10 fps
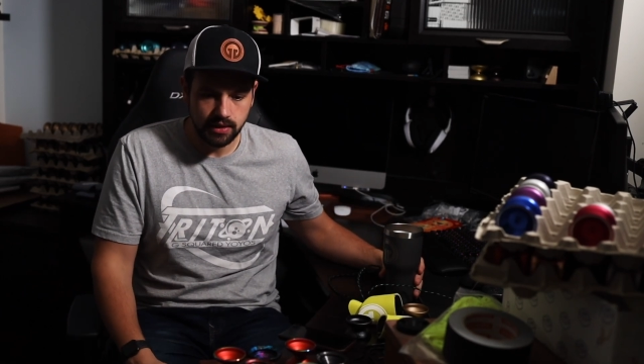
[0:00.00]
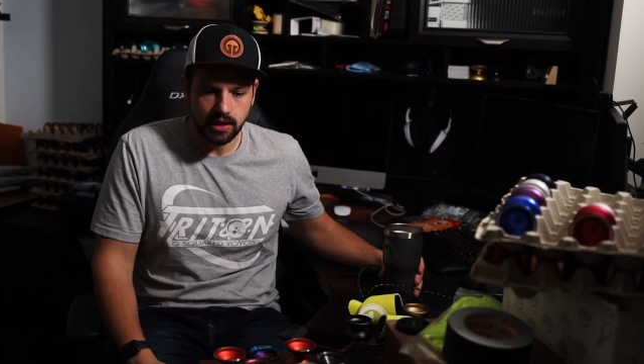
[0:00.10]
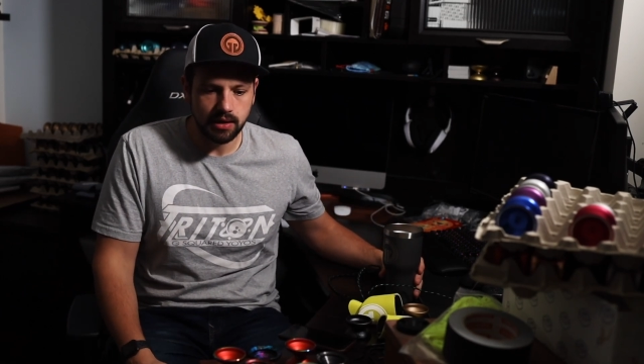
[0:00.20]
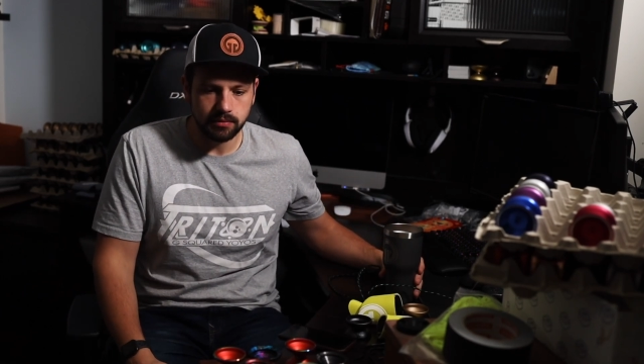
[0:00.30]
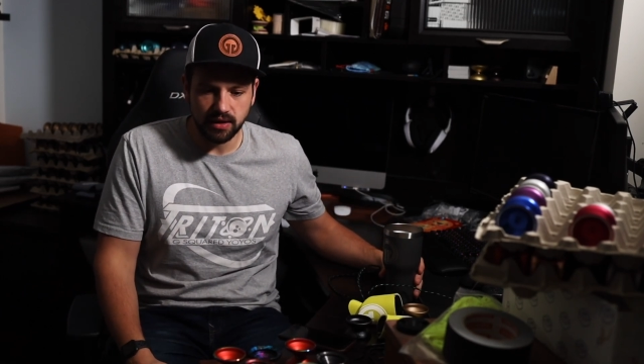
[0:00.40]

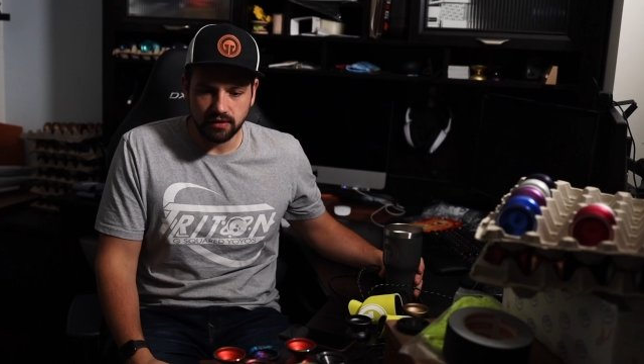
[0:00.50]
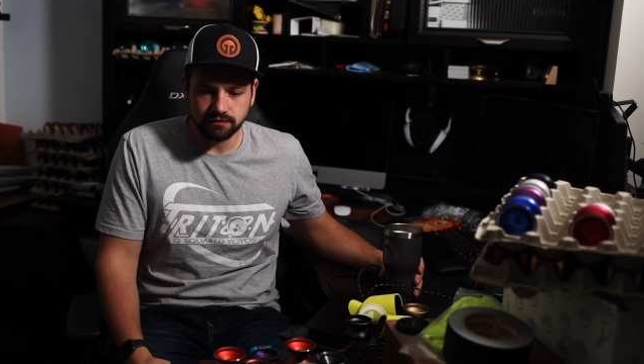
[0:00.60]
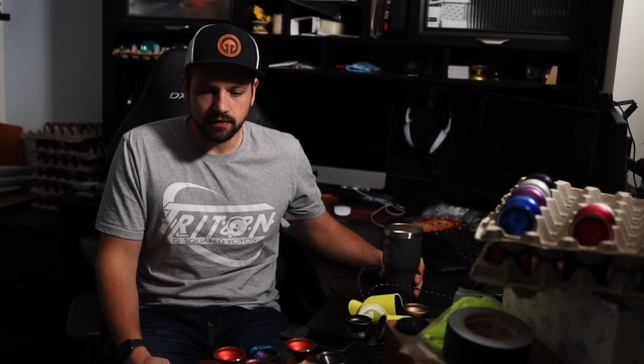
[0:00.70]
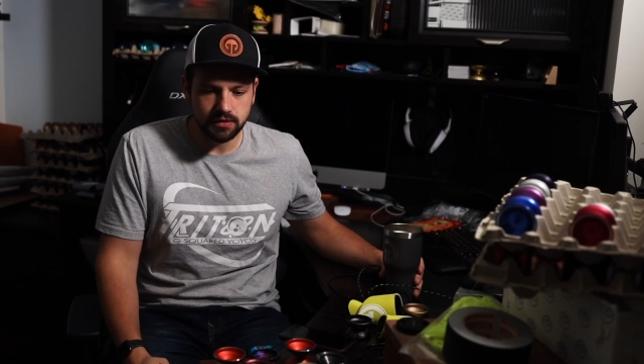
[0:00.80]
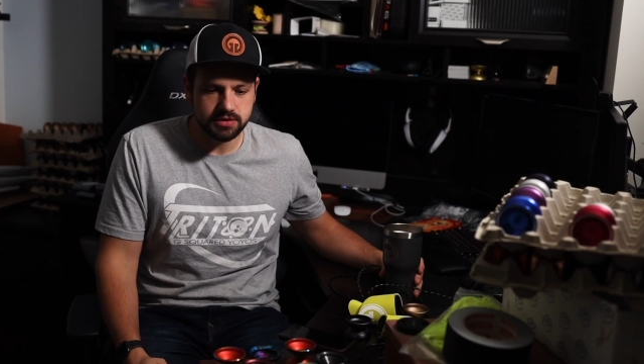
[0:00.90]
Uh, we're not
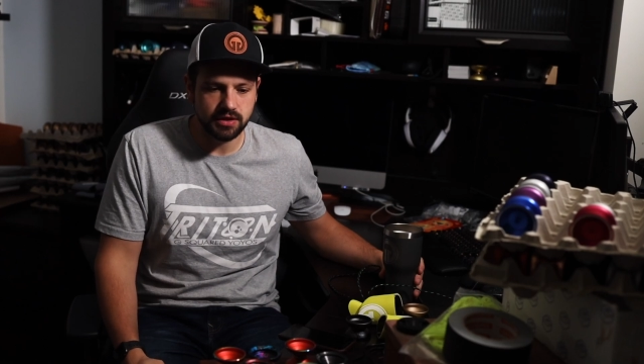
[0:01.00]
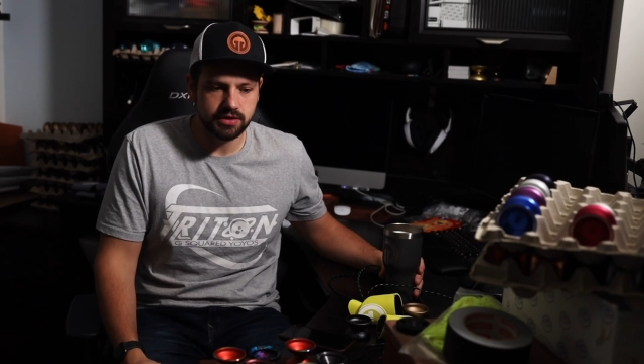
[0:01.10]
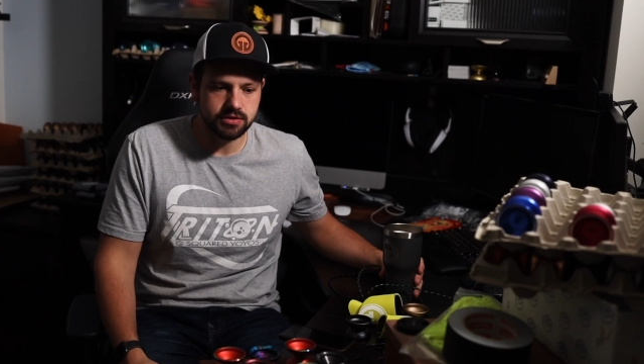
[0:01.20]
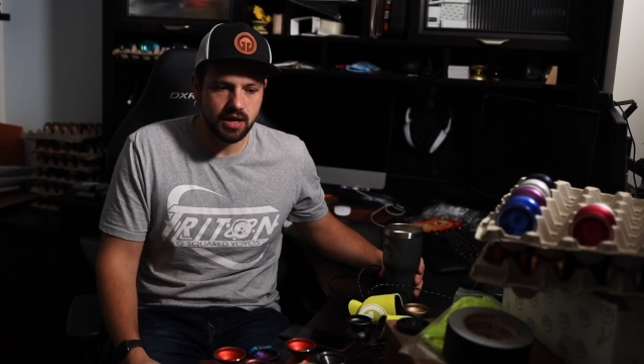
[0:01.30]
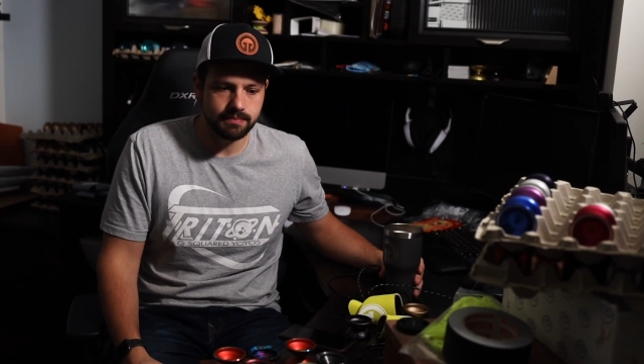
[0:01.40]
focused on
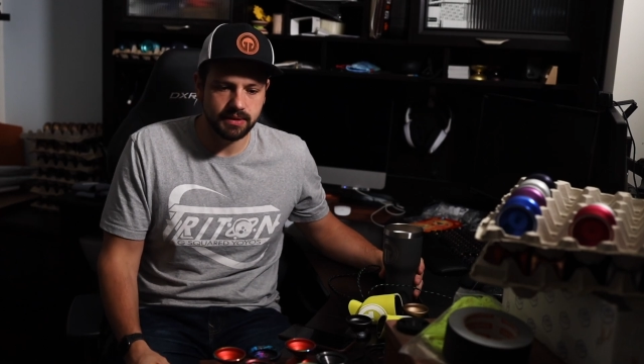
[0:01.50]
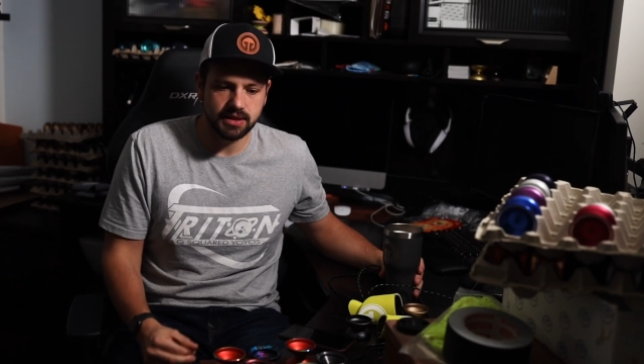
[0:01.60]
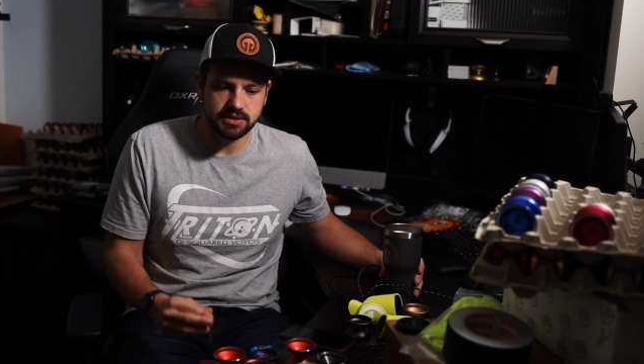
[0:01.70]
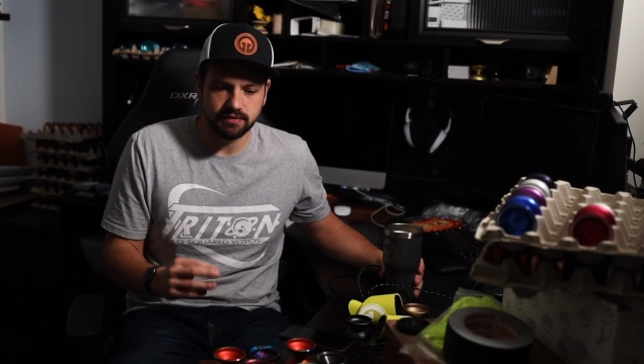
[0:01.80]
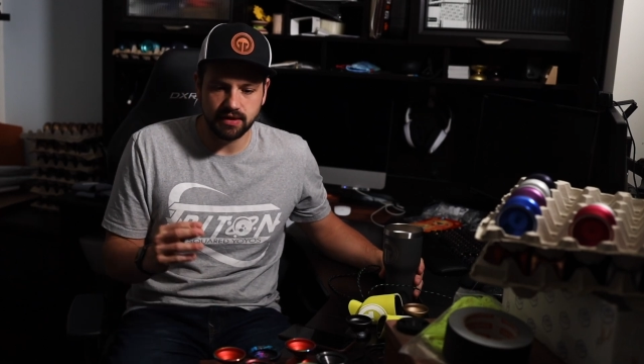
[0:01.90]
a drop
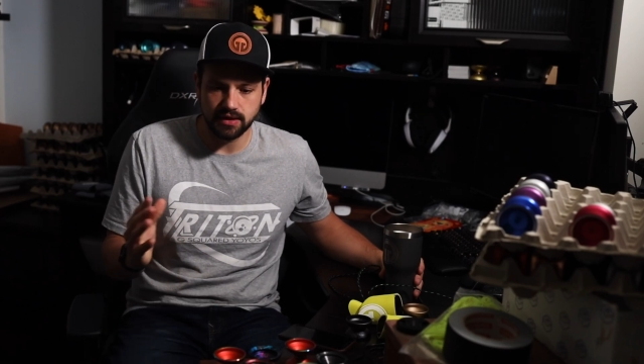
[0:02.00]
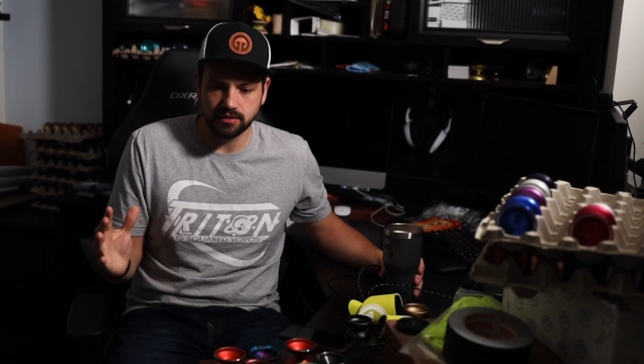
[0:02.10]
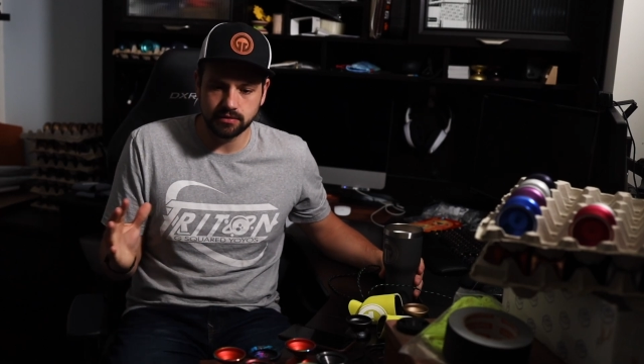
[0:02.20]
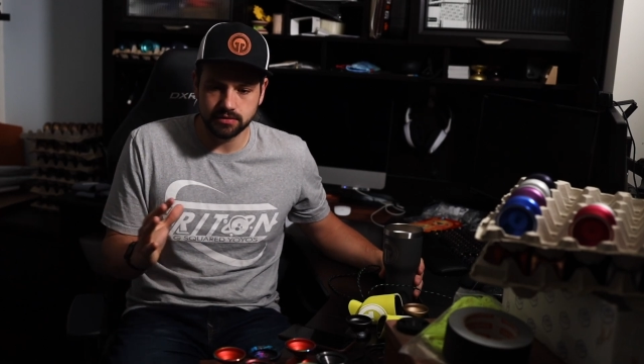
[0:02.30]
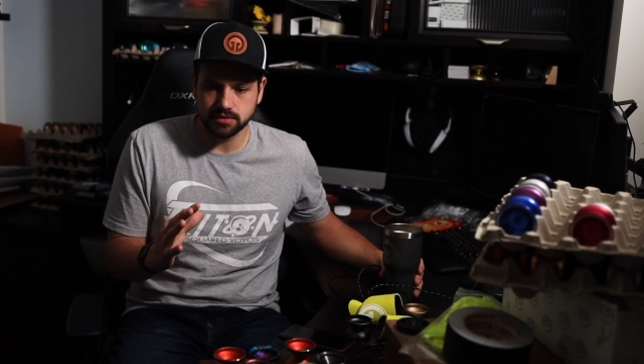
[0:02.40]
because I've
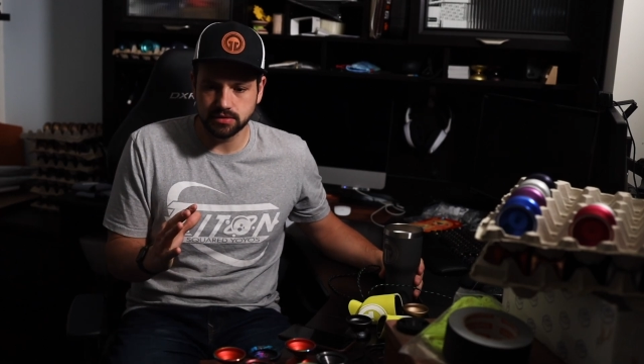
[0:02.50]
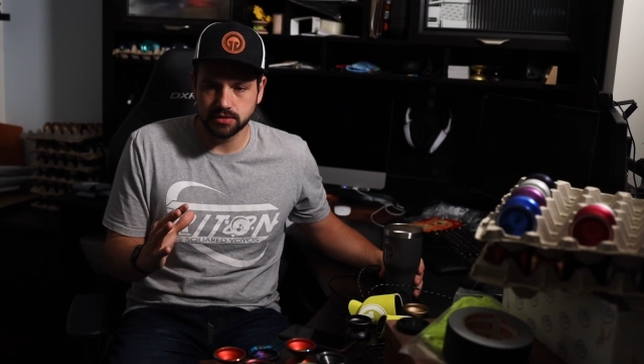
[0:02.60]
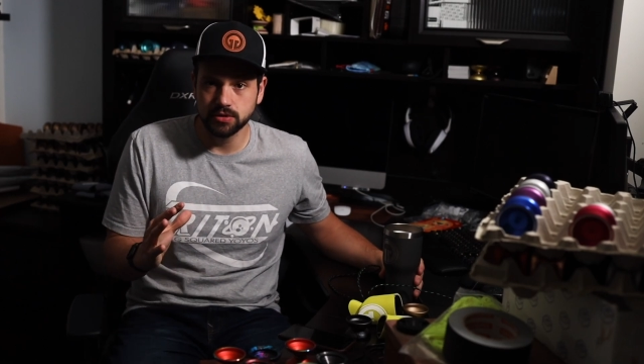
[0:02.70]
got those